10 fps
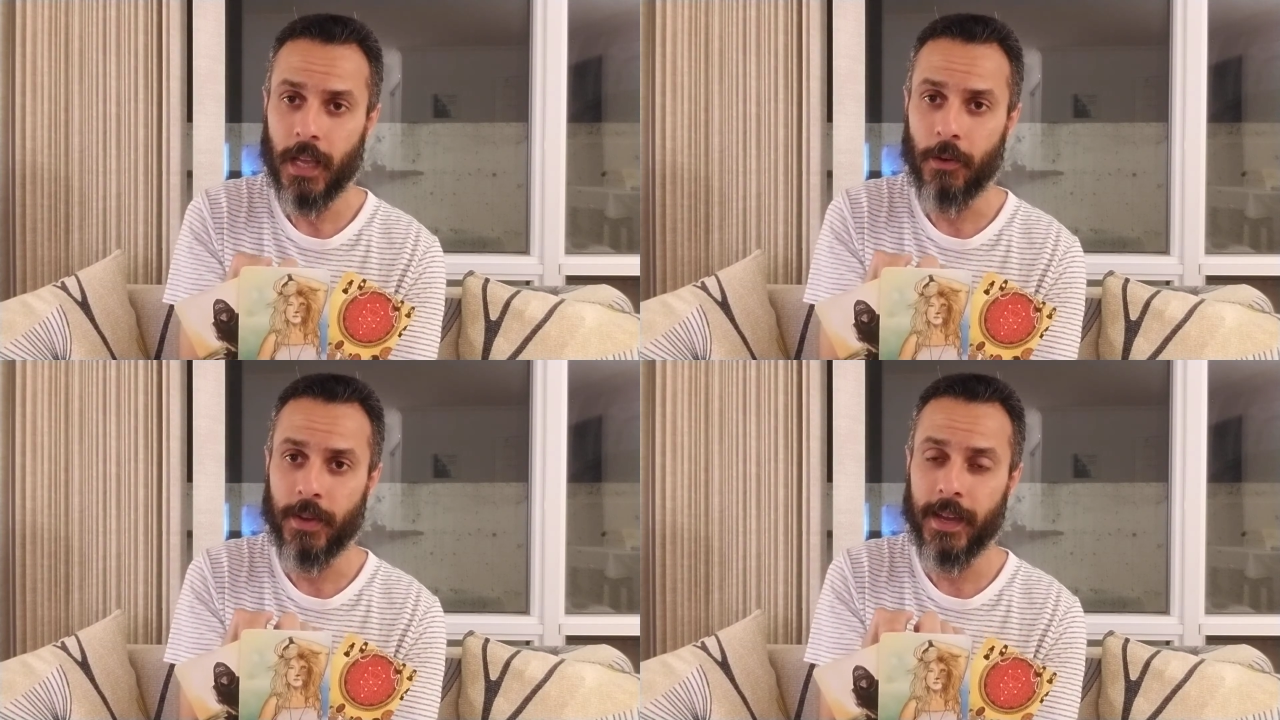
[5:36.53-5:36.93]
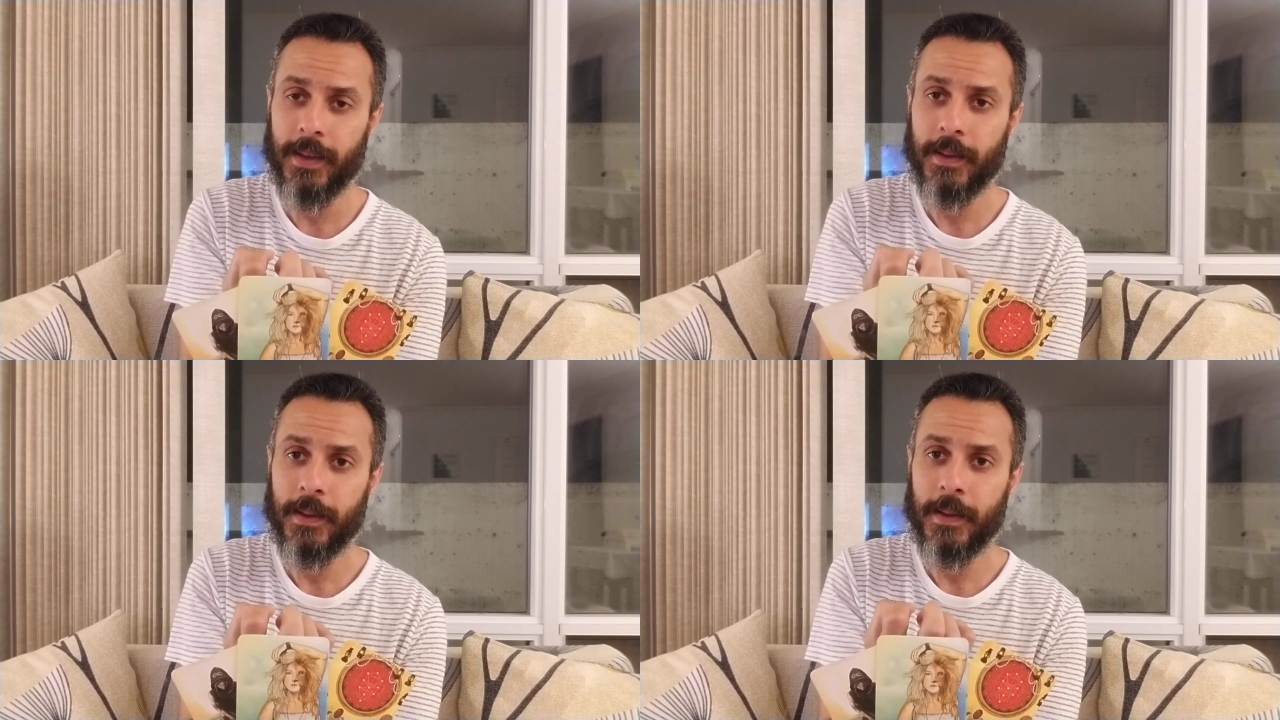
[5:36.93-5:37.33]

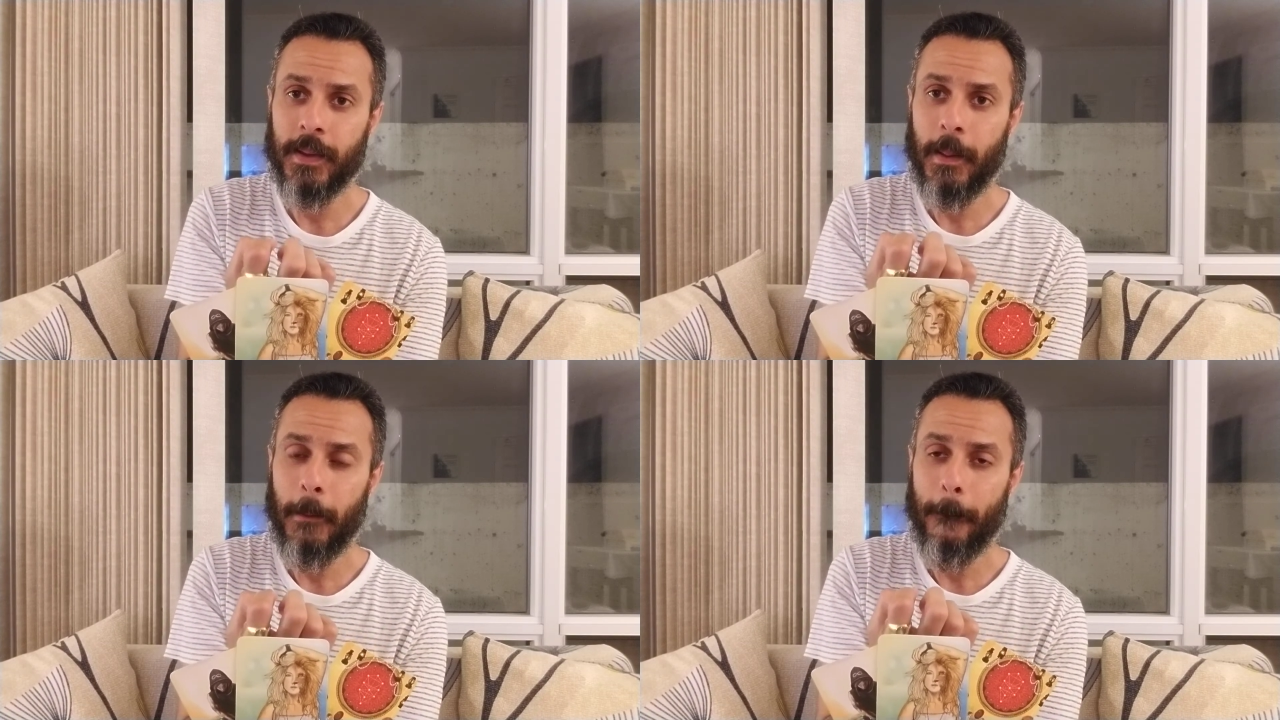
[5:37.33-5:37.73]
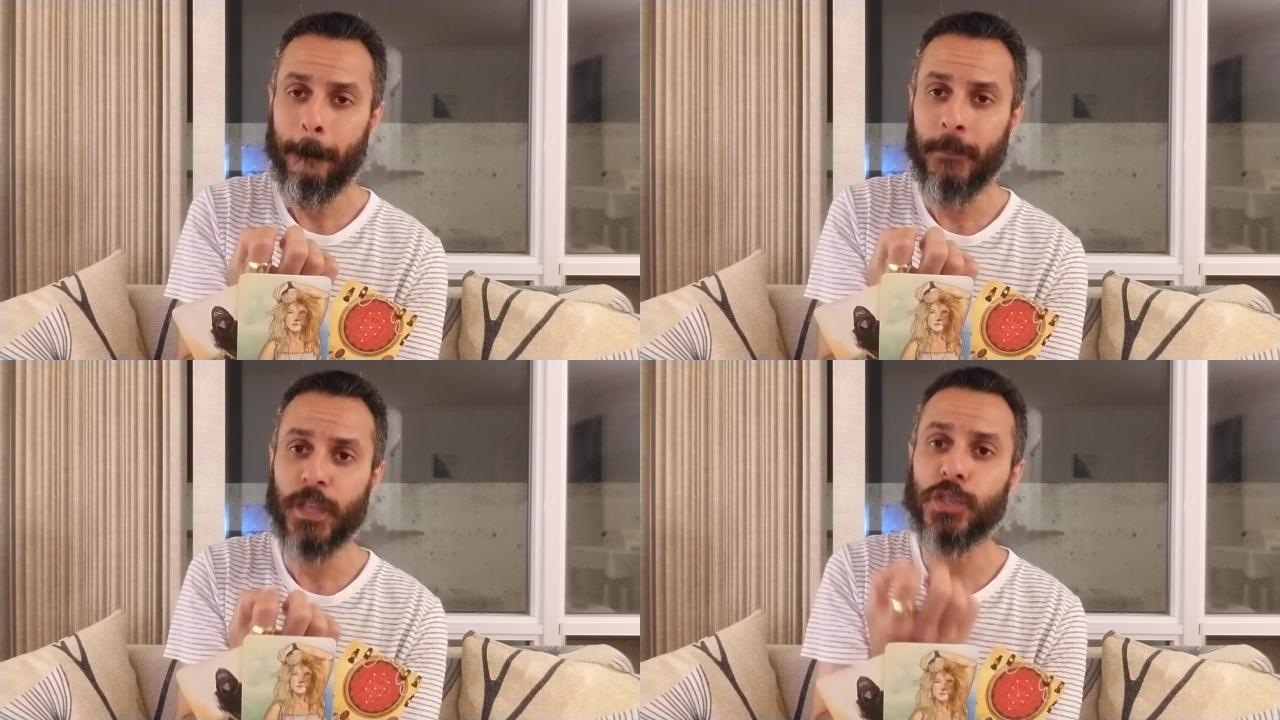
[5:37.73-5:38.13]
Okay,
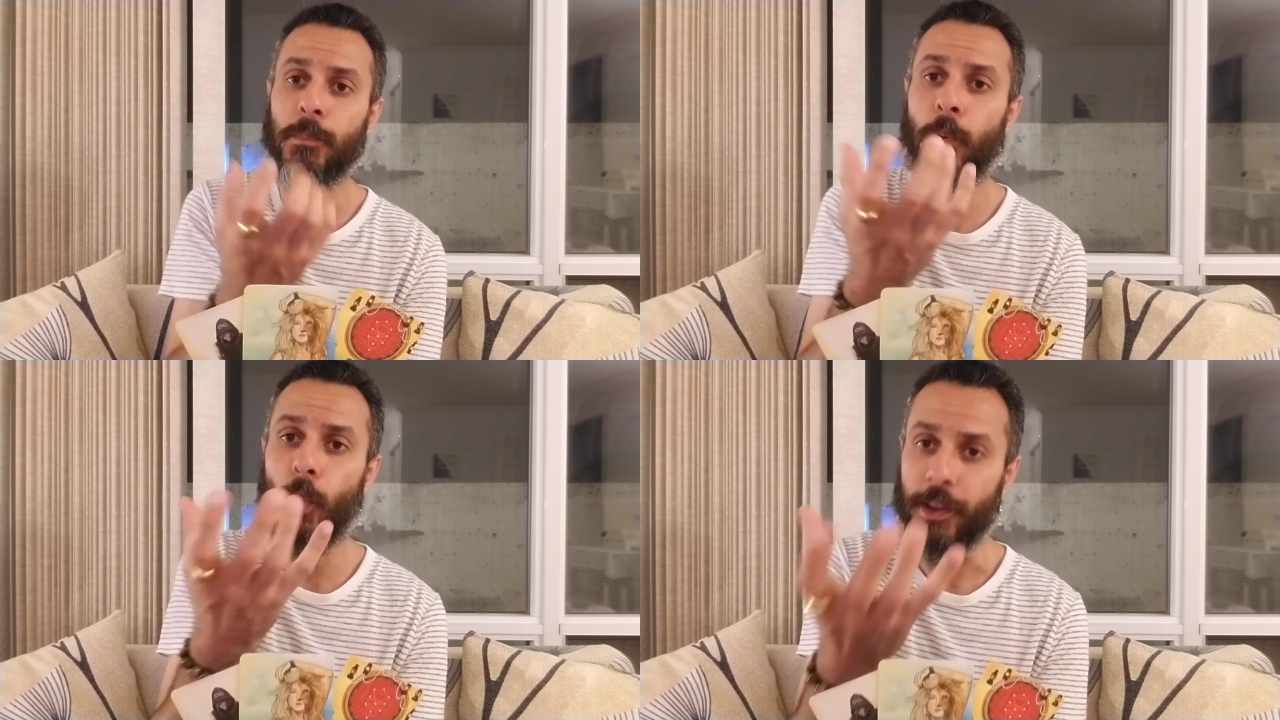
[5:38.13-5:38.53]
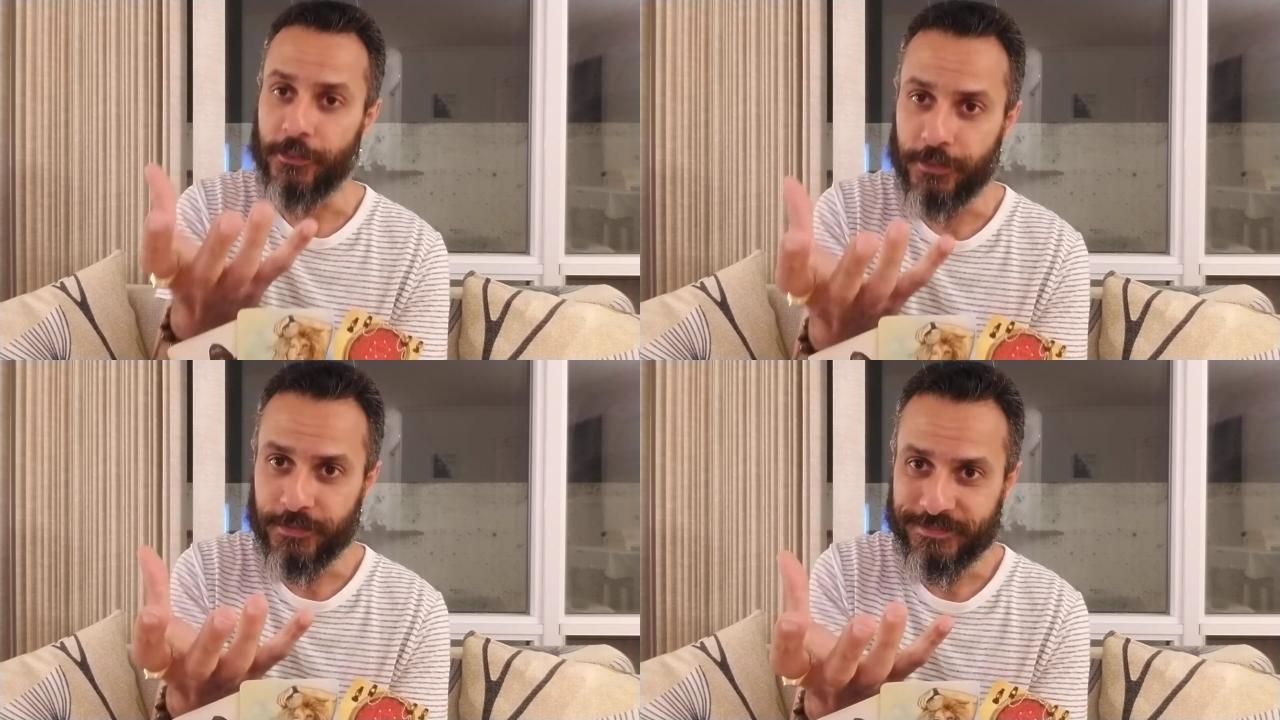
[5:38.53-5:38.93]
be supportive,